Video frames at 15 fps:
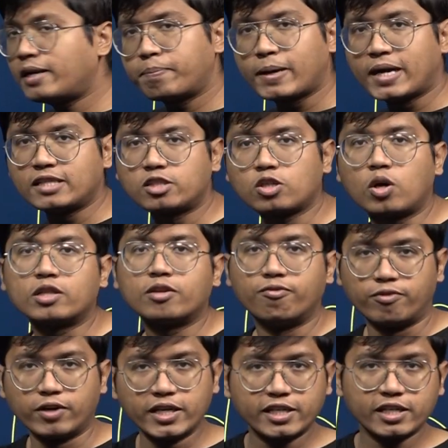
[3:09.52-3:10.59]
depends on the
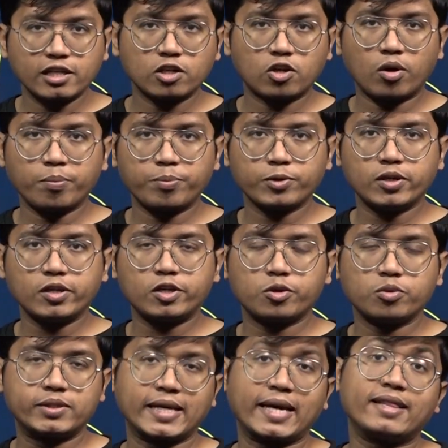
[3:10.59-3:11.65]
vertical component
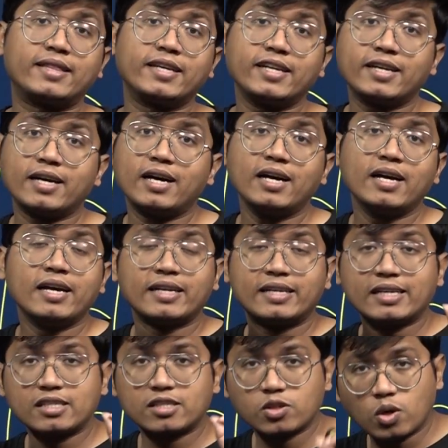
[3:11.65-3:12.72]
u sine theta,
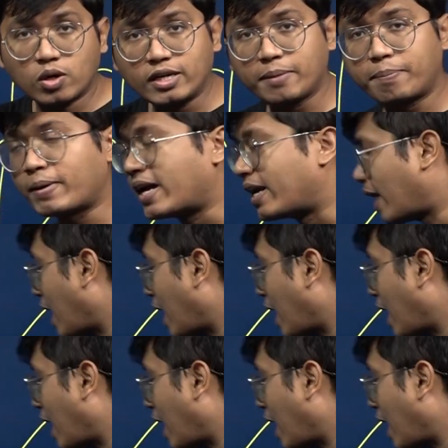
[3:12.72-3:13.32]
does not depend